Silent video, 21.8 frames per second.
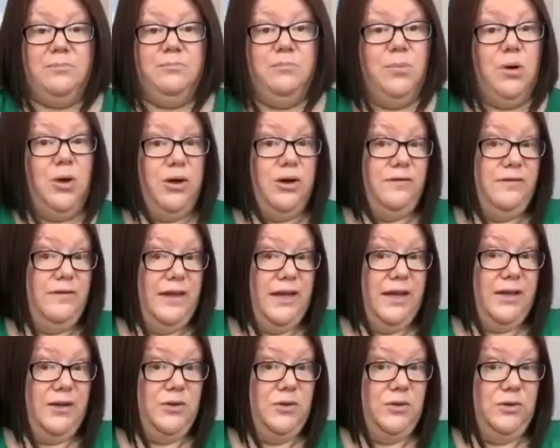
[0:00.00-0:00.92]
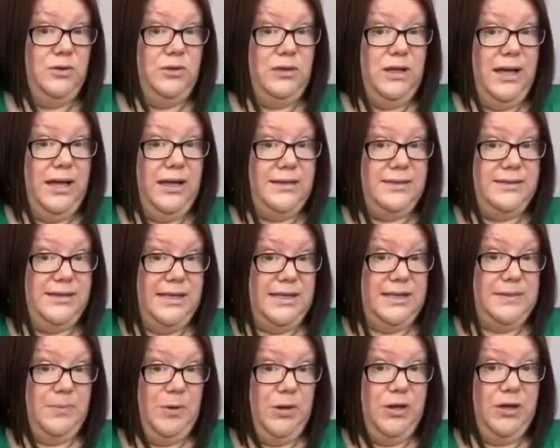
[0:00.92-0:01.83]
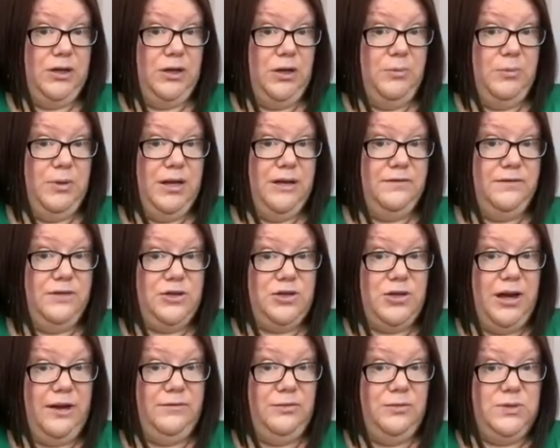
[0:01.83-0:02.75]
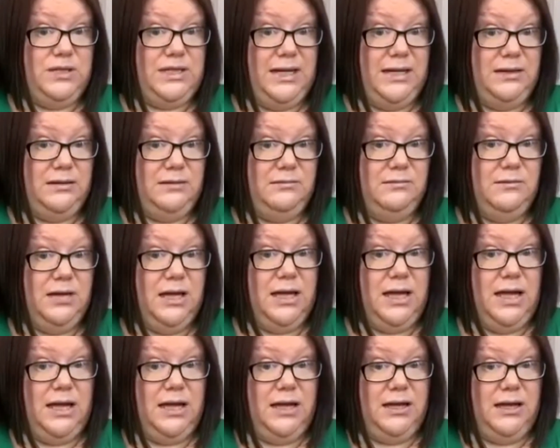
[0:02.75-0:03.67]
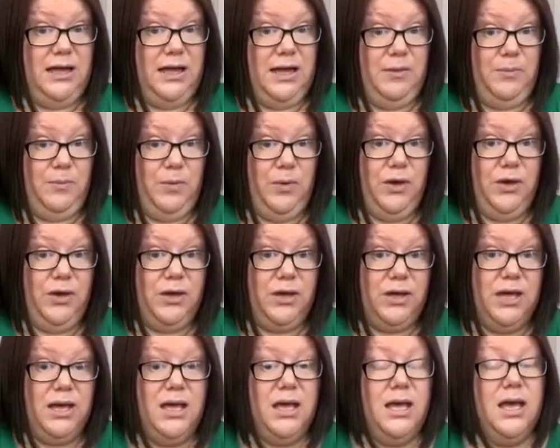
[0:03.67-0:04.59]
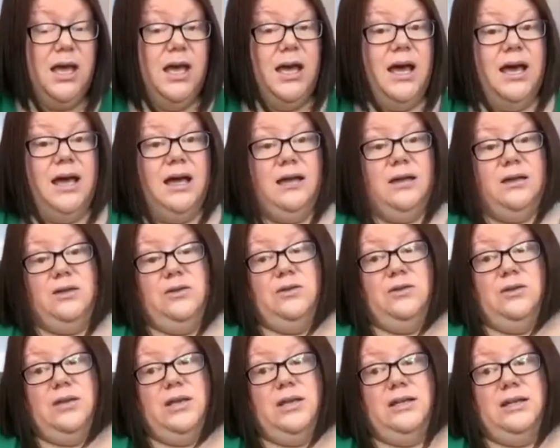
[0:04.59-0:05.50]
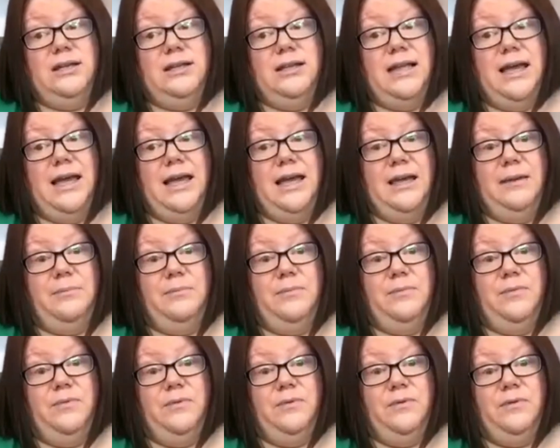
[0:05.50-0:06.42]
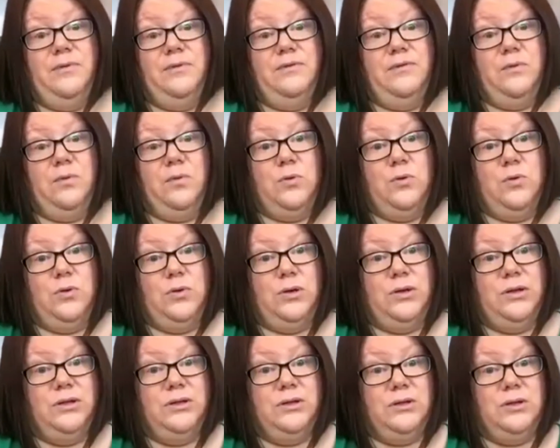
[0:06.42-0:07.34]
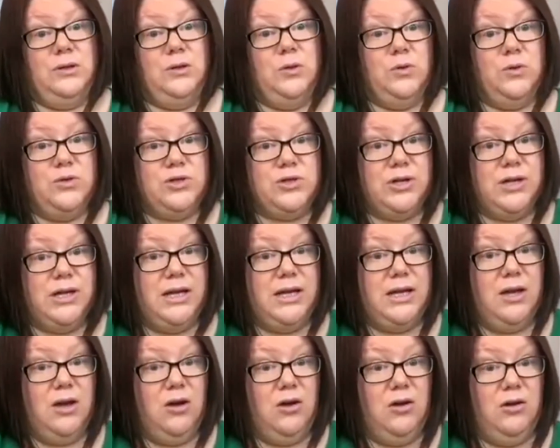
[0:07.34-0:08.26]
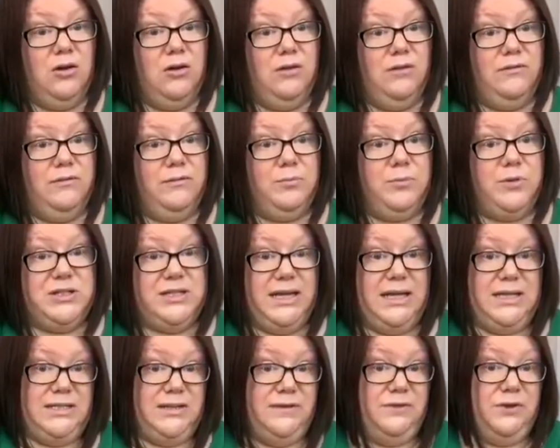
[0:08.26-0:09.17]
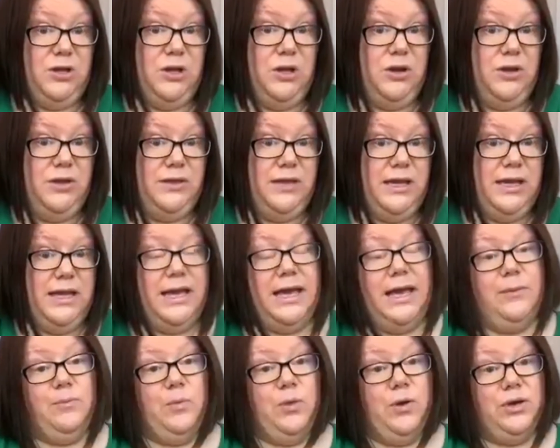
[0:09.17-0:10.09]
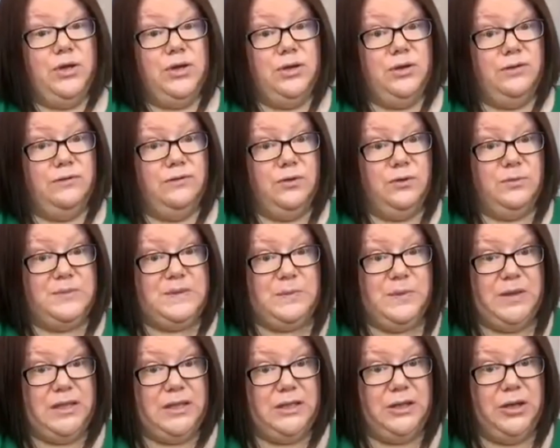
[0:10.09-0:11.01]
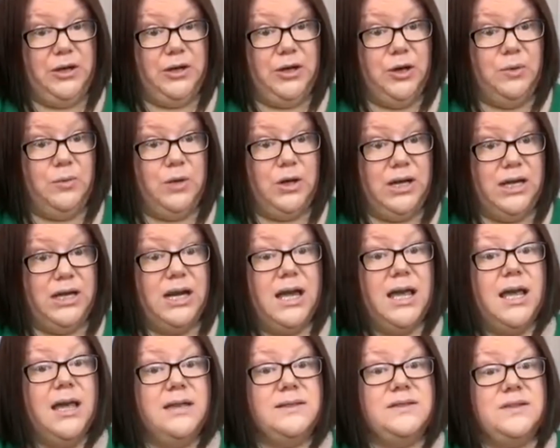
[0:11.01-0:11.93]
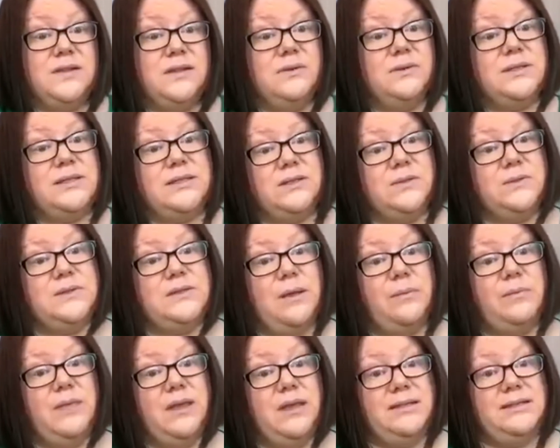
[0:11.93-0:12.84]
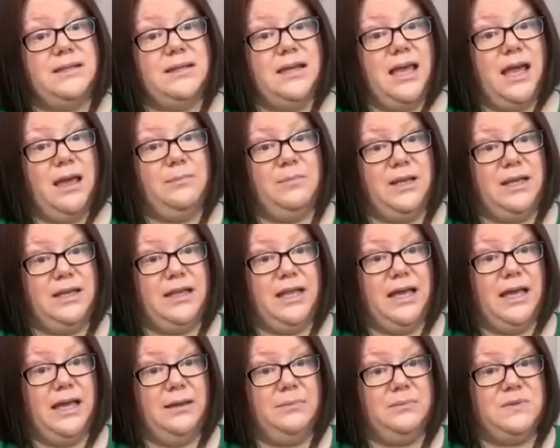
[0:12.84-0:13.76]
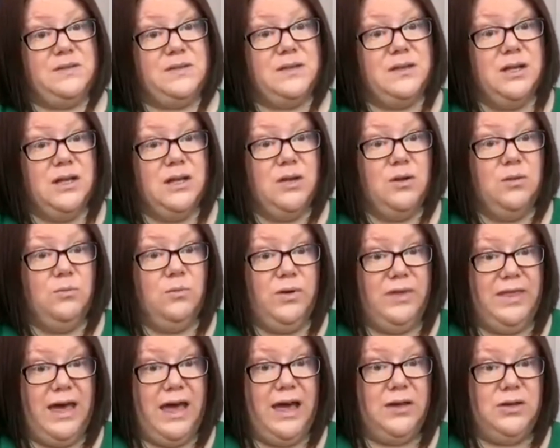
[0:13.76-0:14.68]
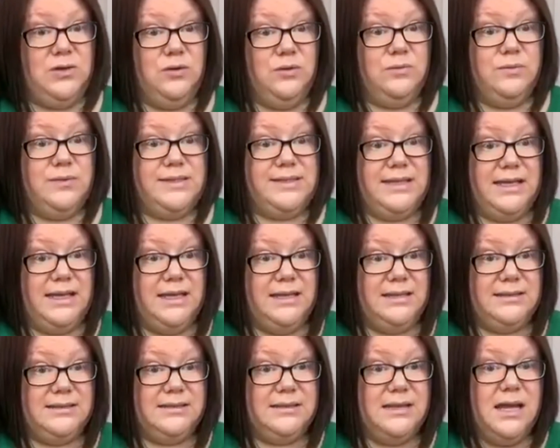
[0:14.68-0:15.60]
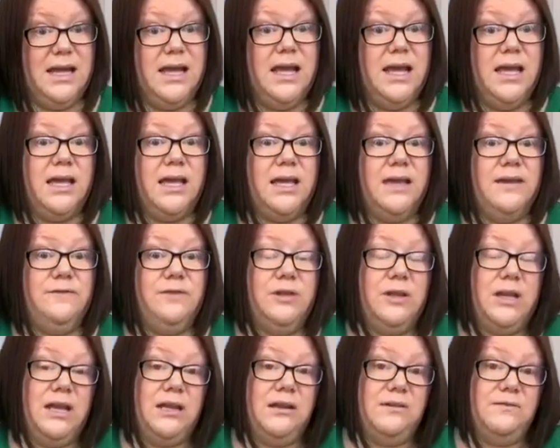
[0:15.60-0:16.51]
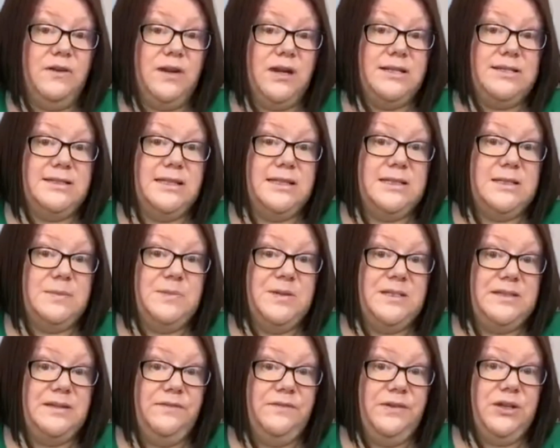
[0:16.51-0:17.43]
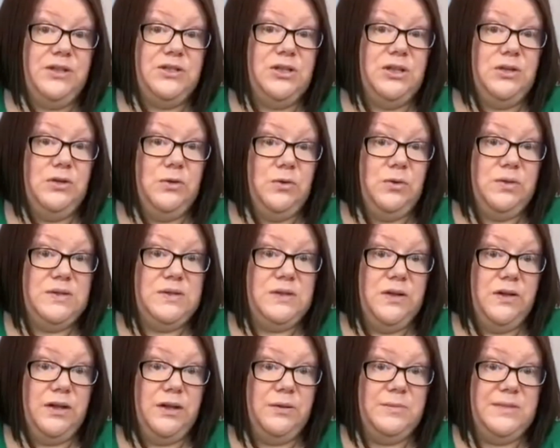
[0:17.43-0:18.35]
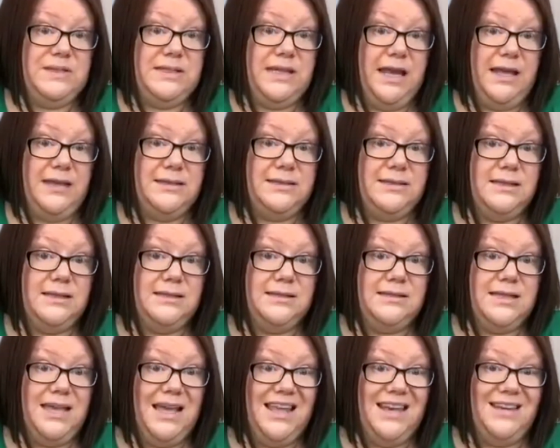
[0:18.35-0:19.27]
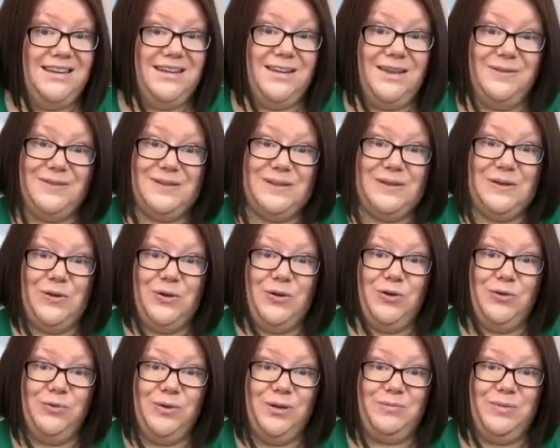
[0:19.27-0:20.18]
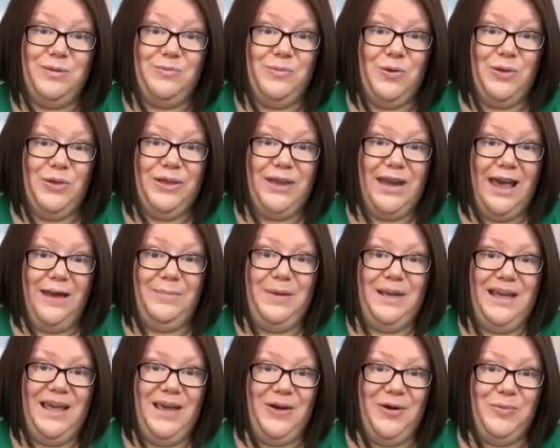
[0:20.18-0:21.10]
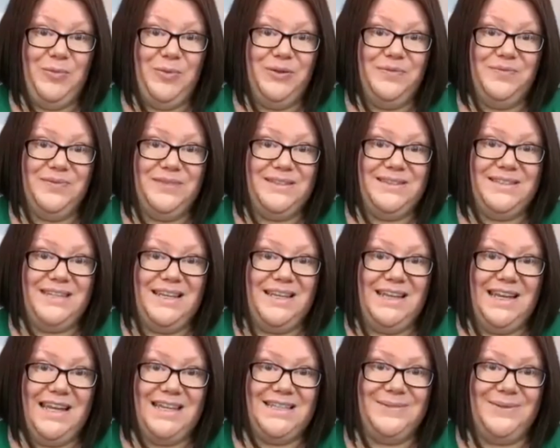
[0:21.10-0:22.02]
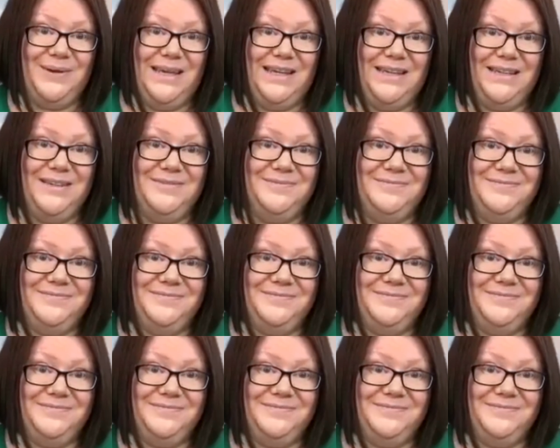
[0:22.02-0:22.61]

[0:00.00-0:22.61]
motor vehicle cents per kilometre for travel done at work. You can claim for laundry of protective clothing and work uniforms with the logo on it. So there are still some things that can be claimed without your receipts. If you need advice that's specific to your circumstances, then give us a call. We'd be more than happy to help. See you next week.